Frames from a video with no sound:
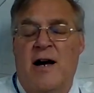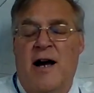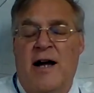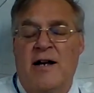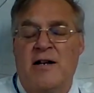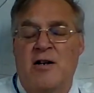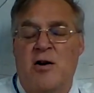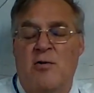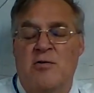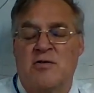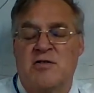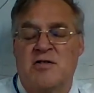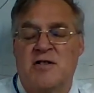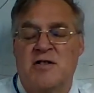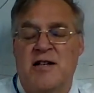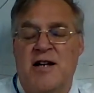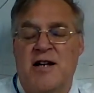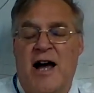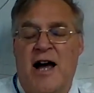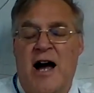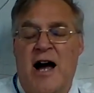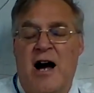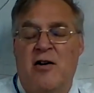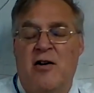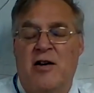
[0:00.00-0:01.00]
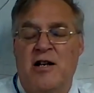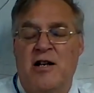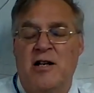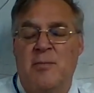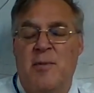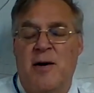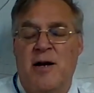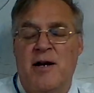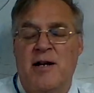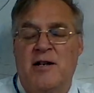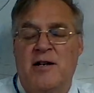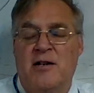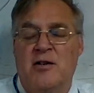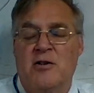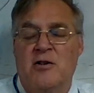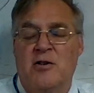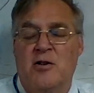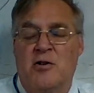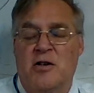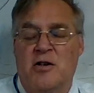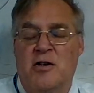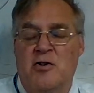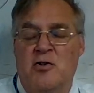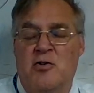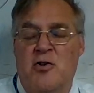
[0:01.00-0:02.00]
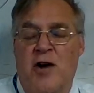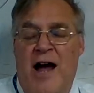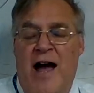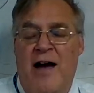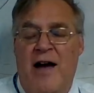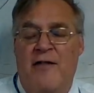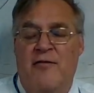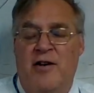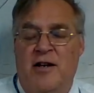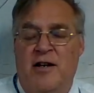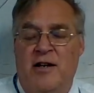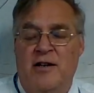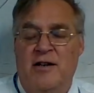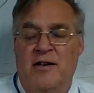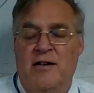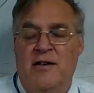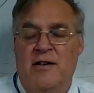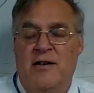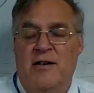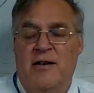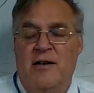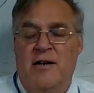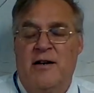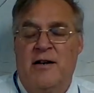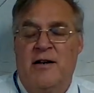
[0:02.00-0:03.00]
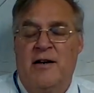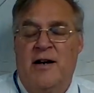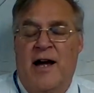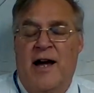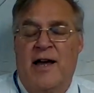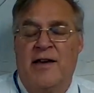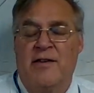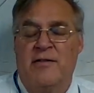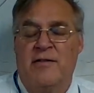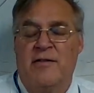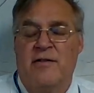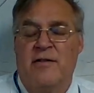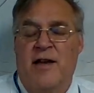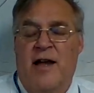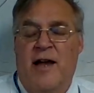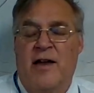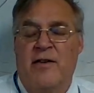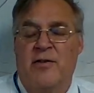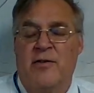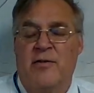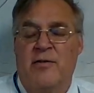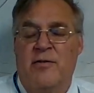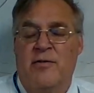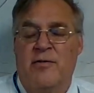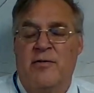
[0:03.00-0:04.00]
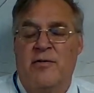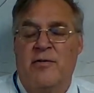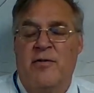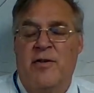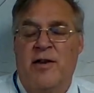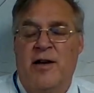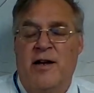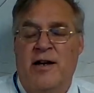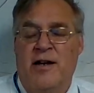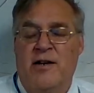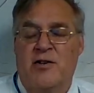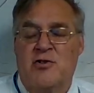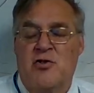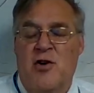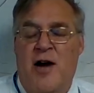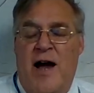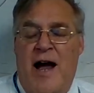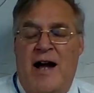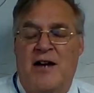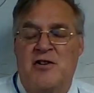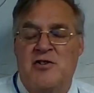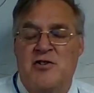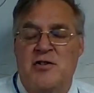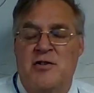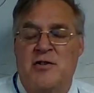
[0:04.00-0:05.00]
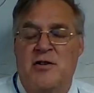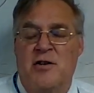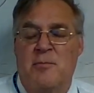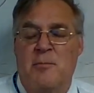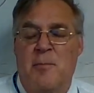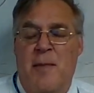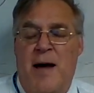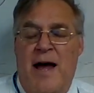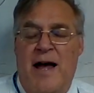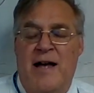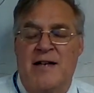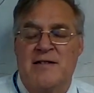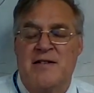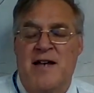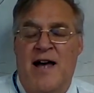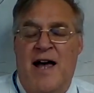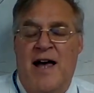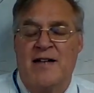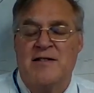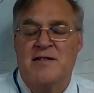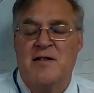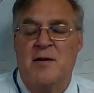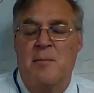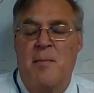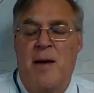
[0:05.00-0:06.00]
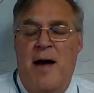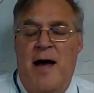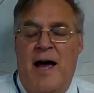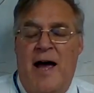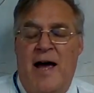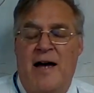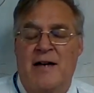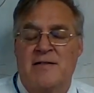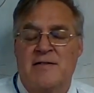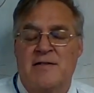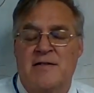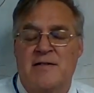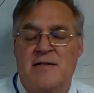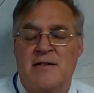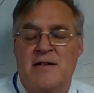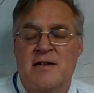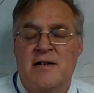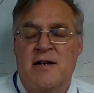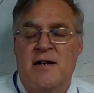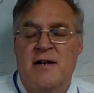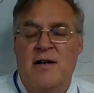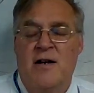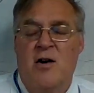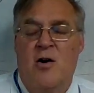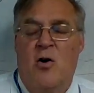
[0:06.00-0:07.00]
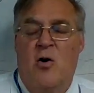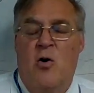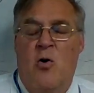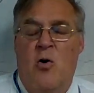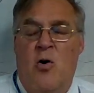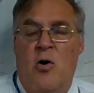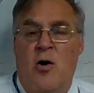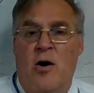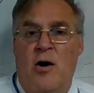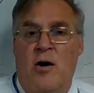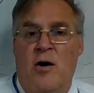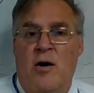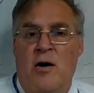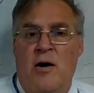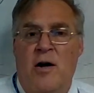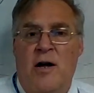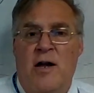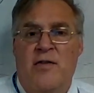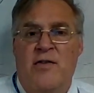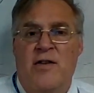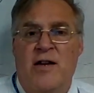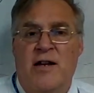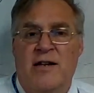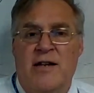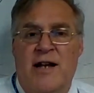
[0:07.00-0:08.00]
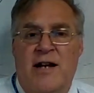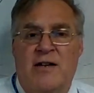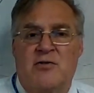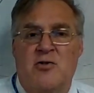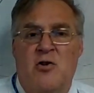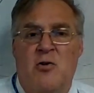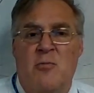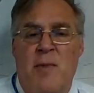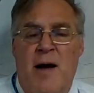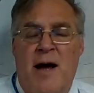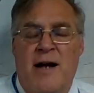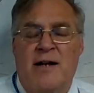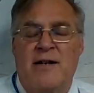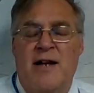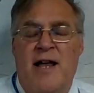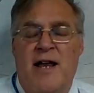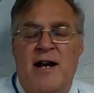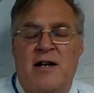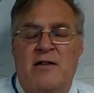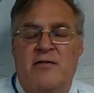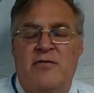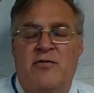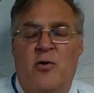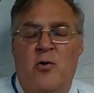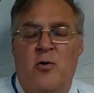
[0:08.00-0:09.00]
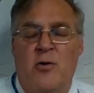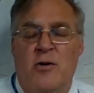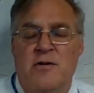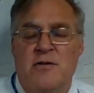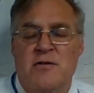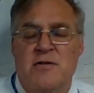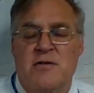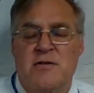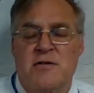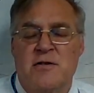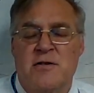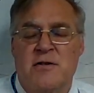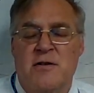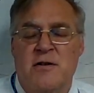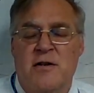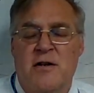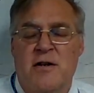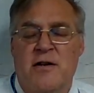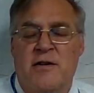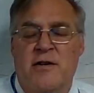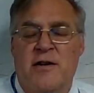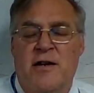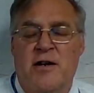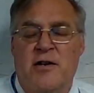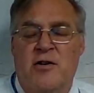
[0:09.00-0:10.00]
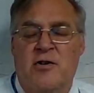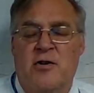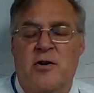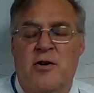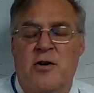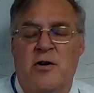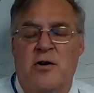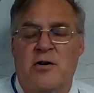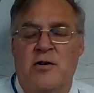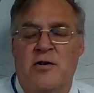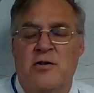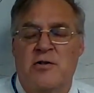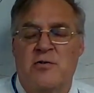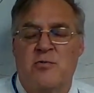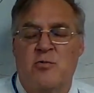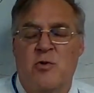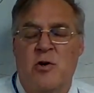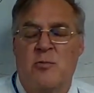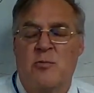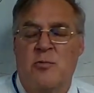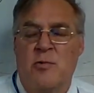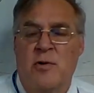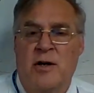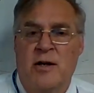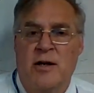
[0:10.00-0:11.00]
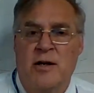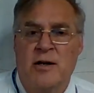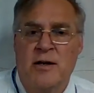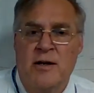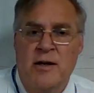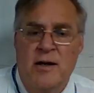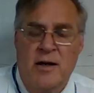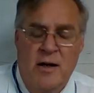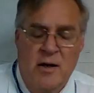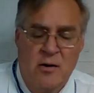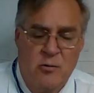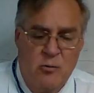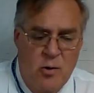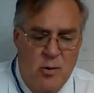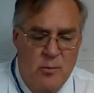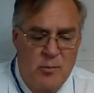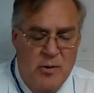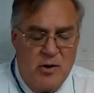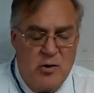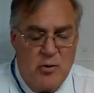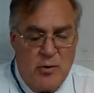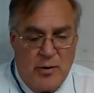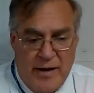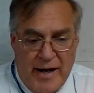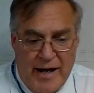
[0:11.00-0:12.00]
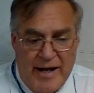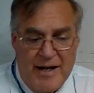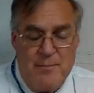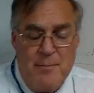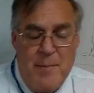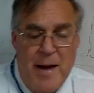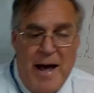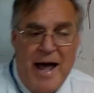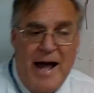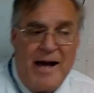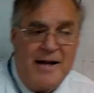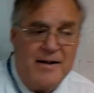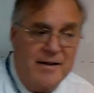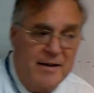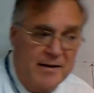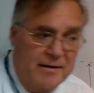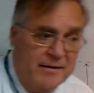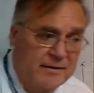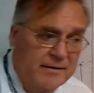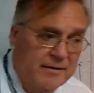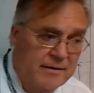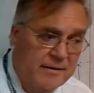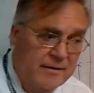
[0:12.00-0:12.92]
I don't see how anybody can look at gravity and the attraction that mass has to mass, or the electromagnetic force that occurs when we create a magnet,